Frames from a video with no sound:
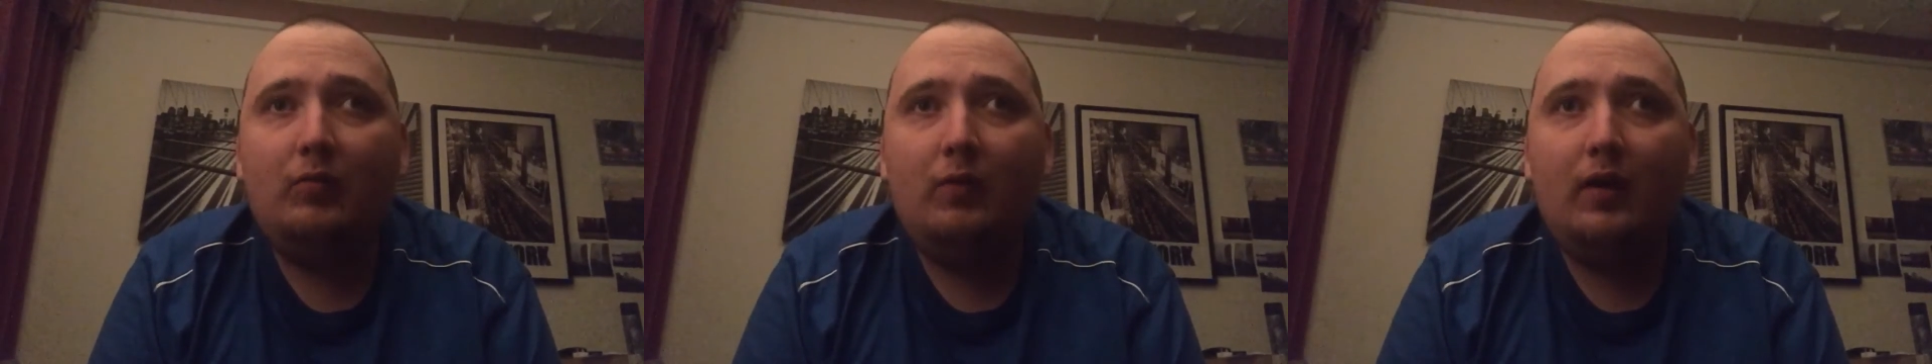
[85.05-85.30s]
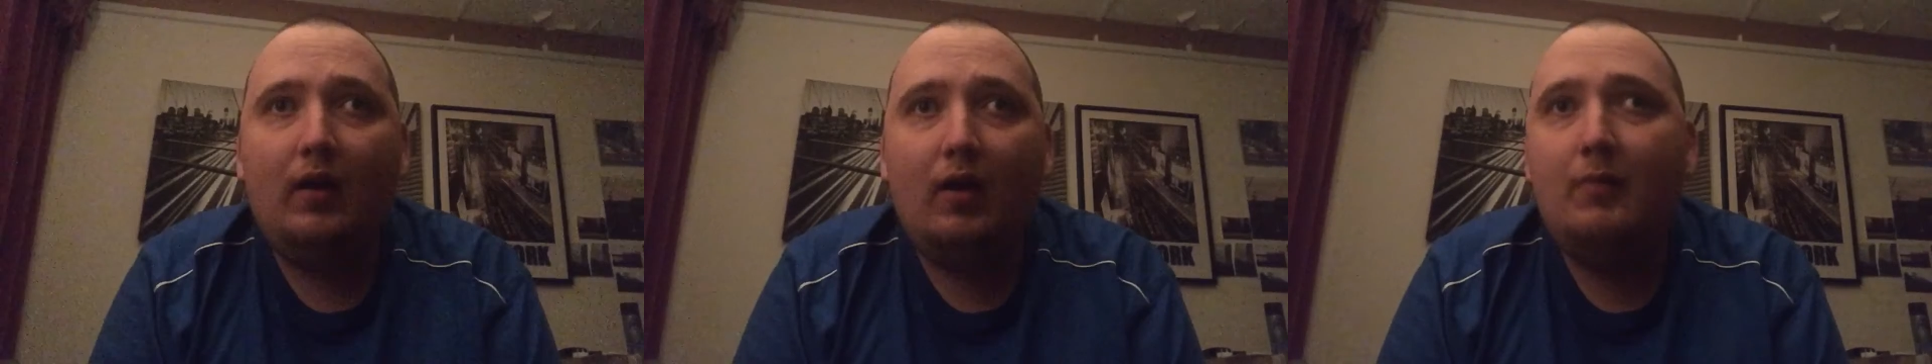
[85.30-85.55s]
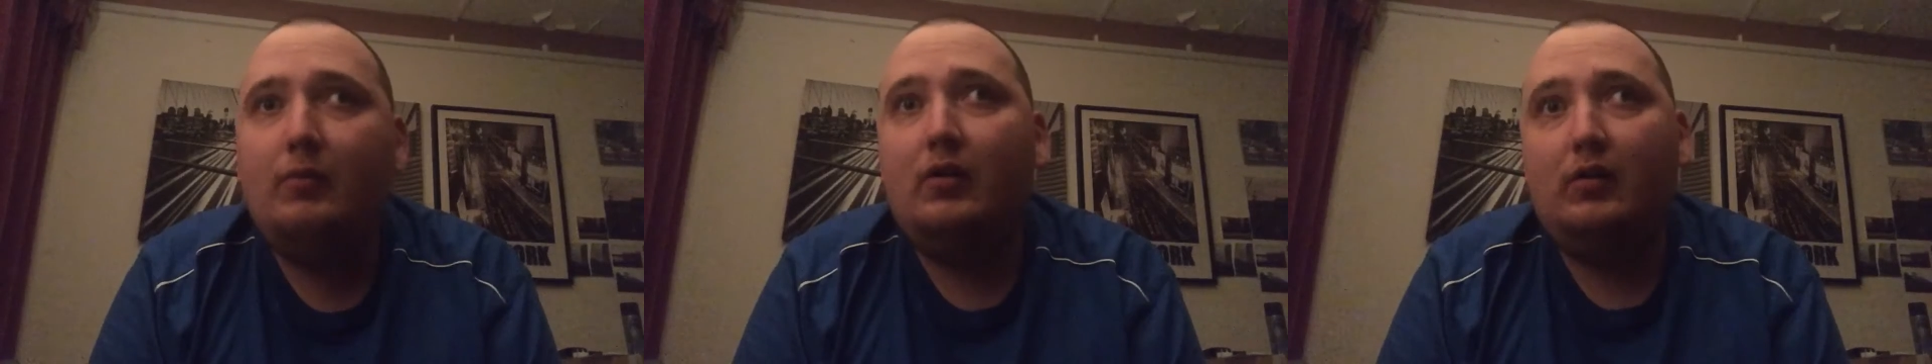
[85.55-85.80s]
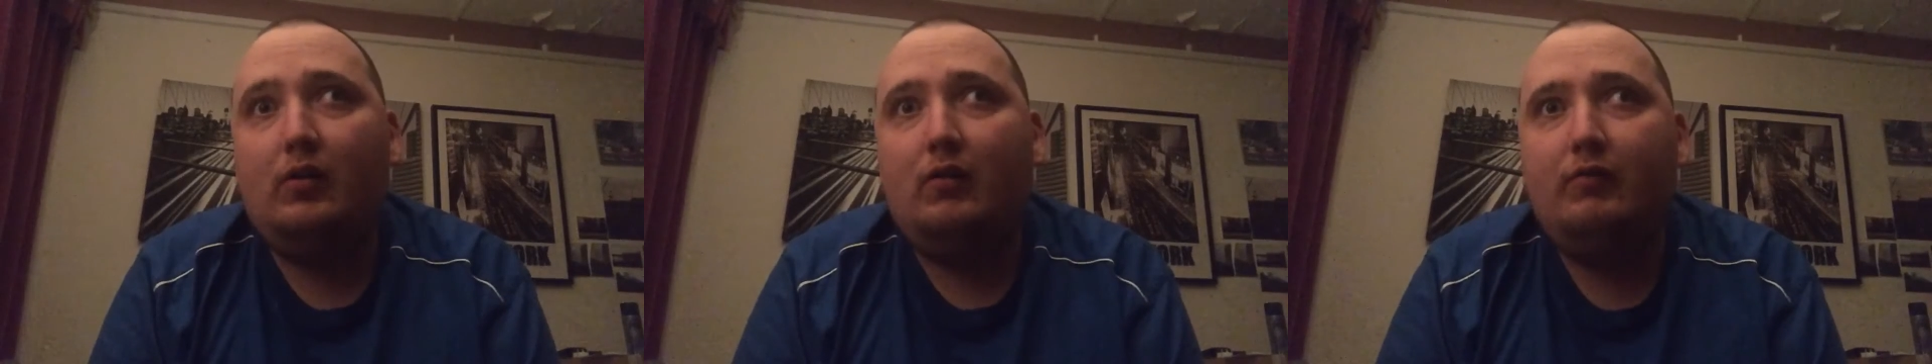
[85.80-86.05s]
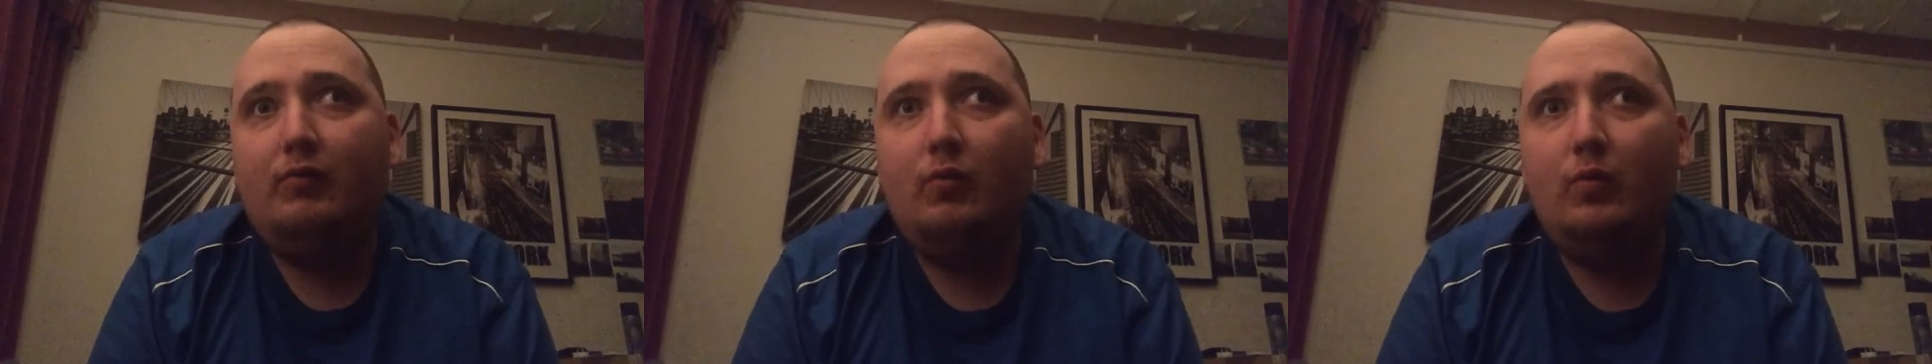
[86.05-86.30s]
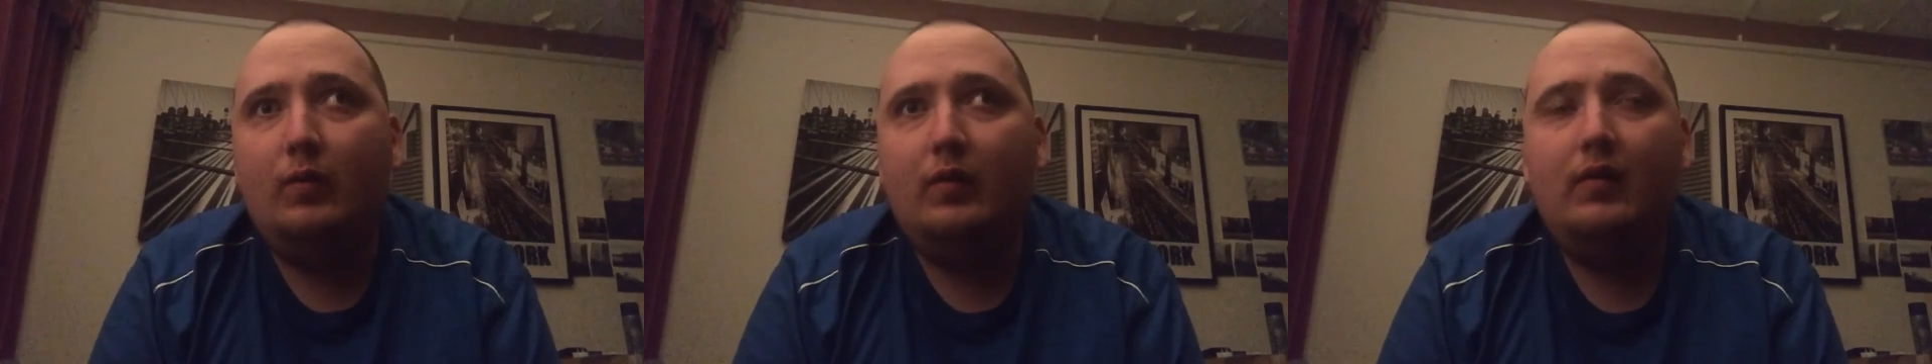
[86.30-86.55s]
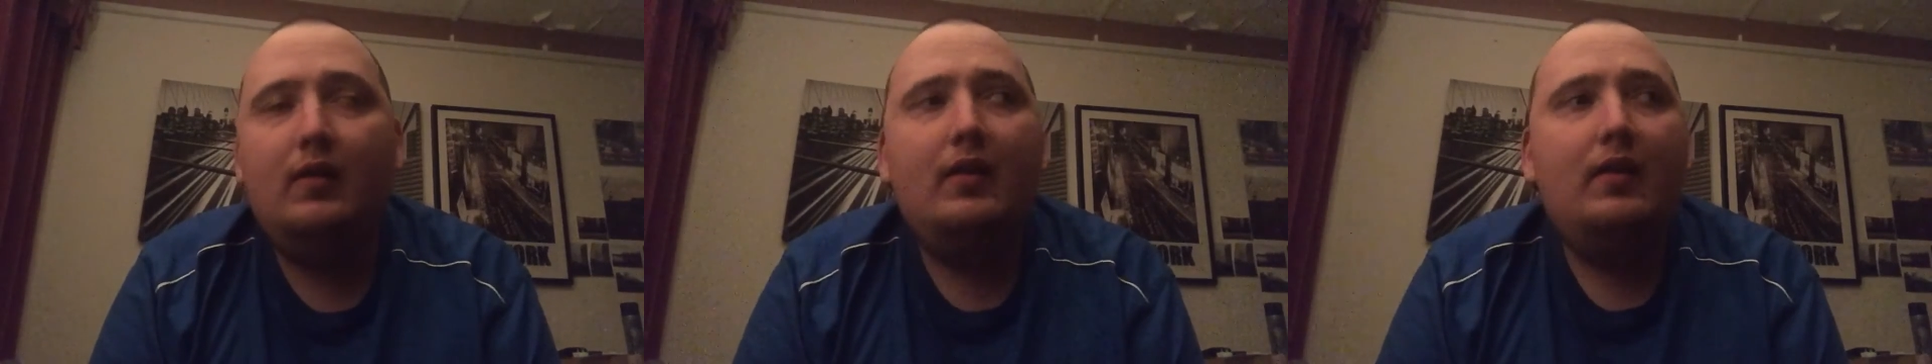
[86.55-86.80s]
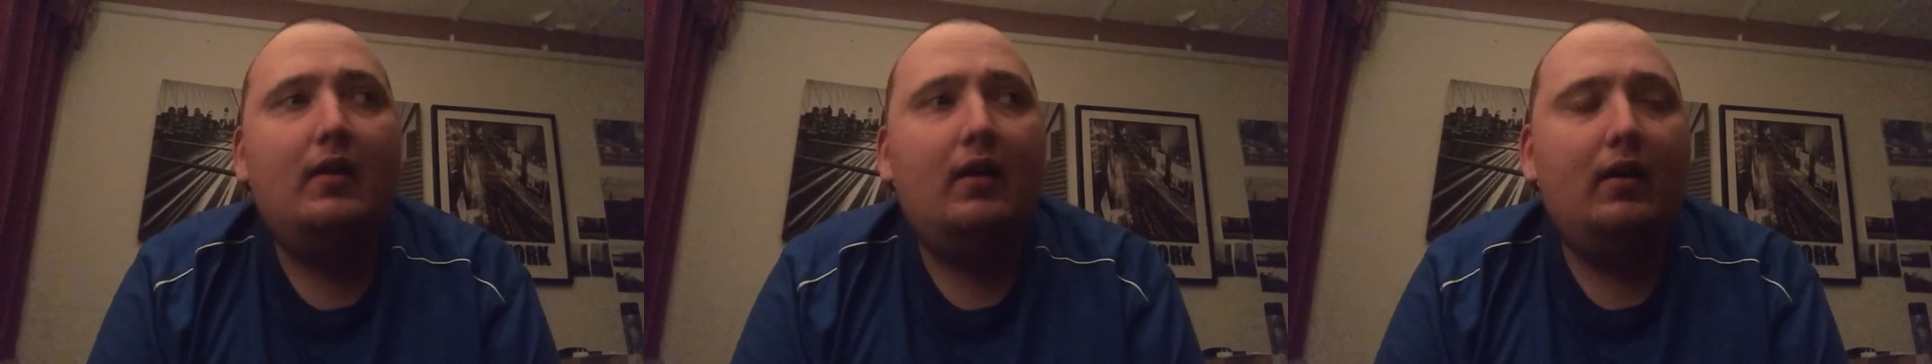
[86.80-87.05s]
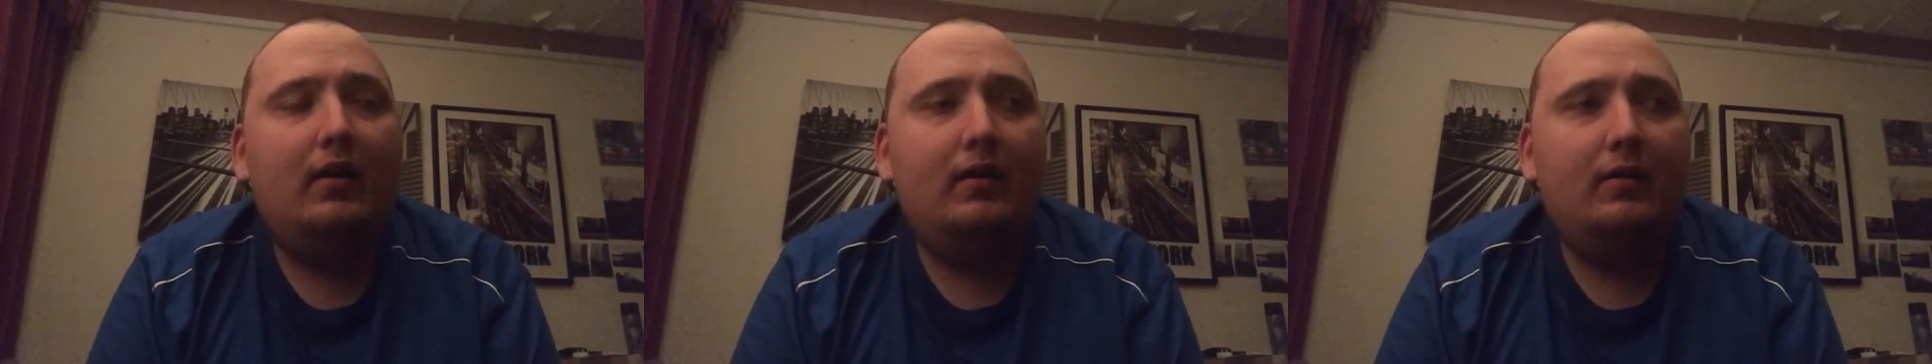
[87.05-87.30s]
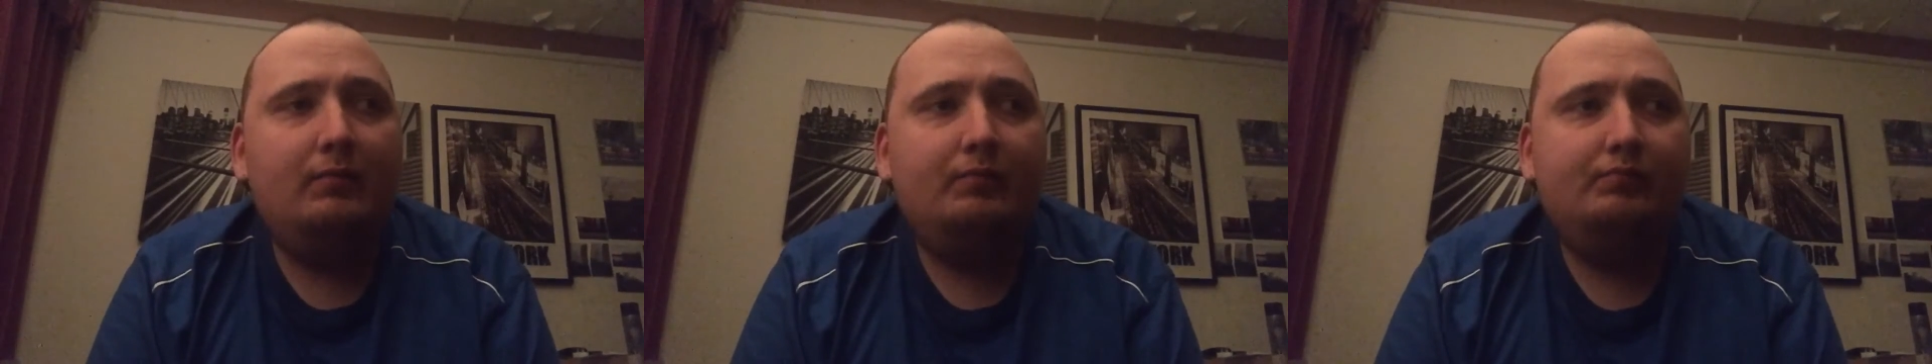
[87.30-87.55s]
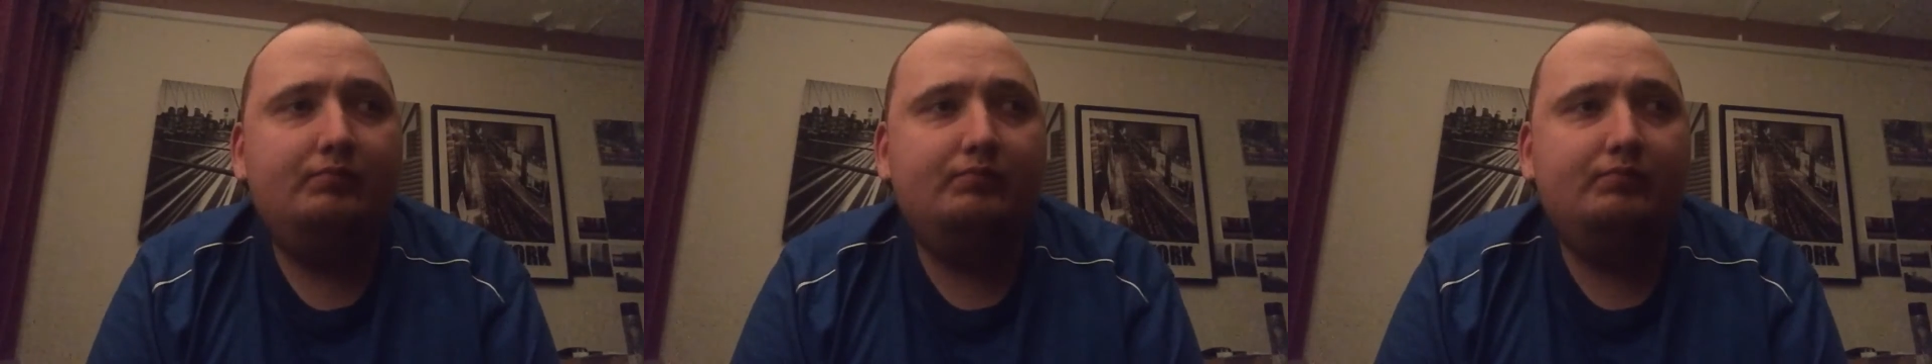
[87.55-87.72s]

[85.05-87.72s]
the way I'm going to go forward. Um,